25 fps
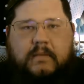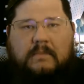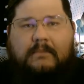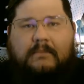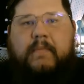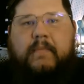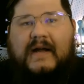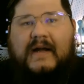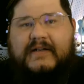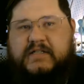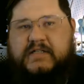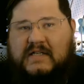
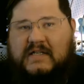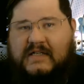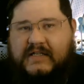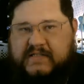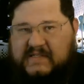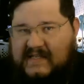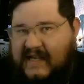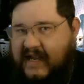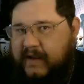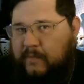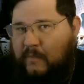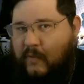much to the
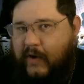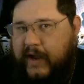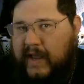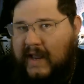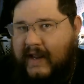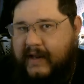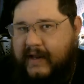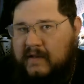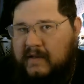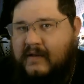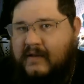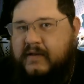same
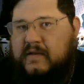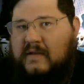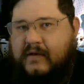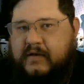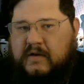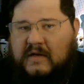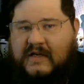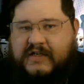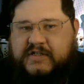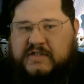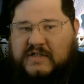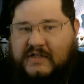way the
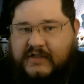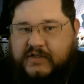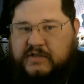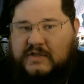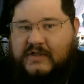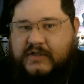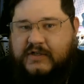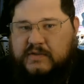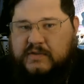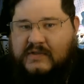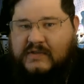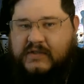Christians
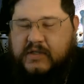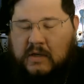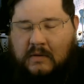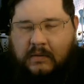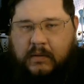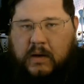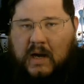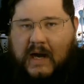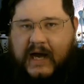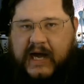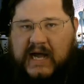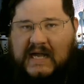used the
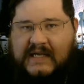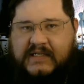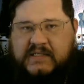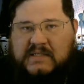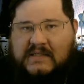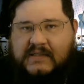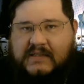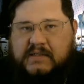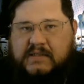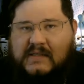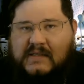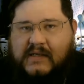
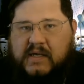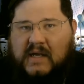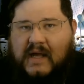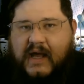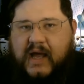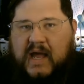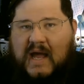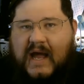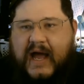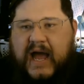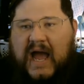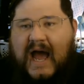cross,
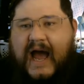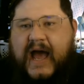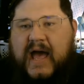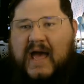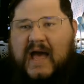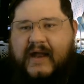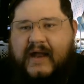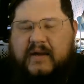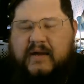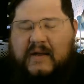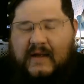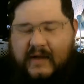
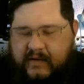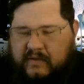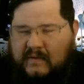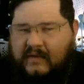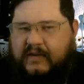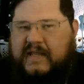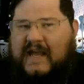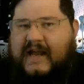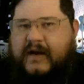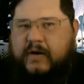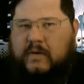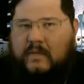and
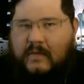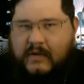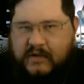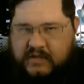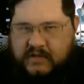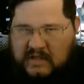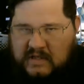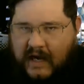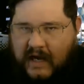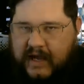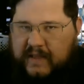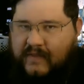later were
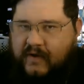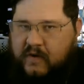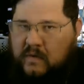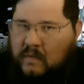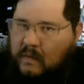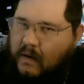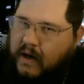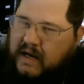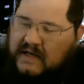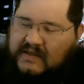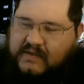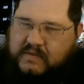taught the
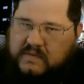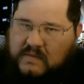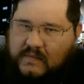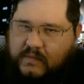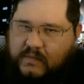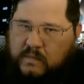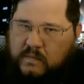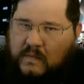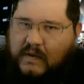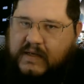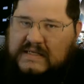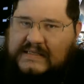cross
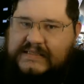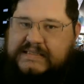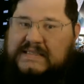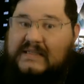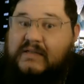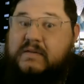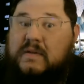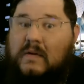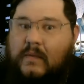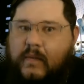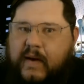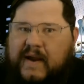was
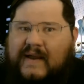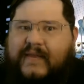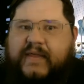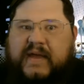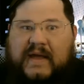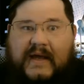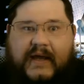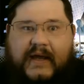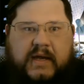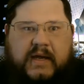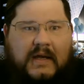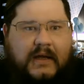the way
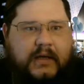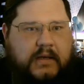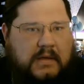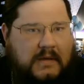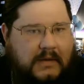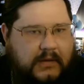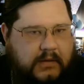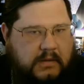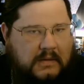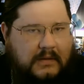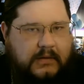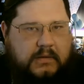they,
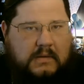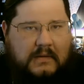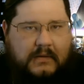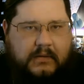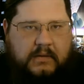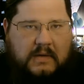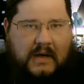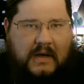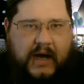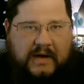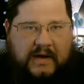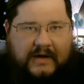
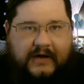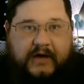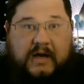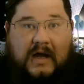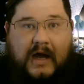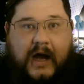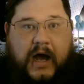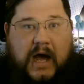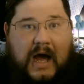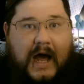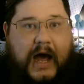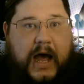under
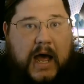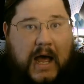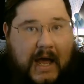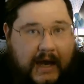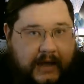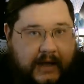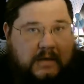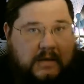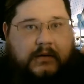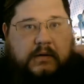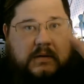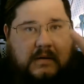God,
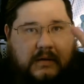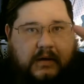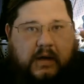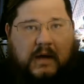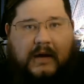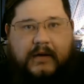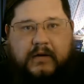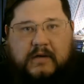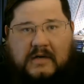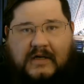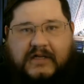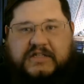
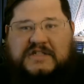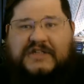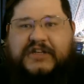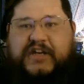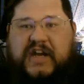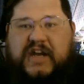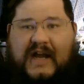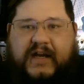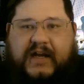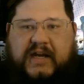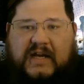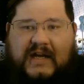under
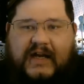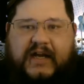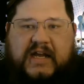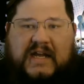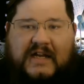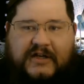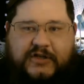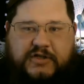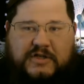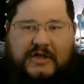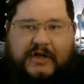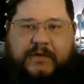Christianity,
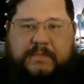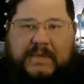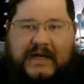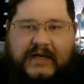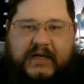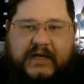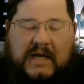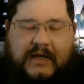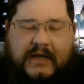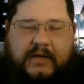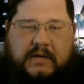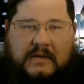it should be
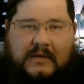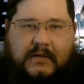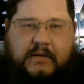done.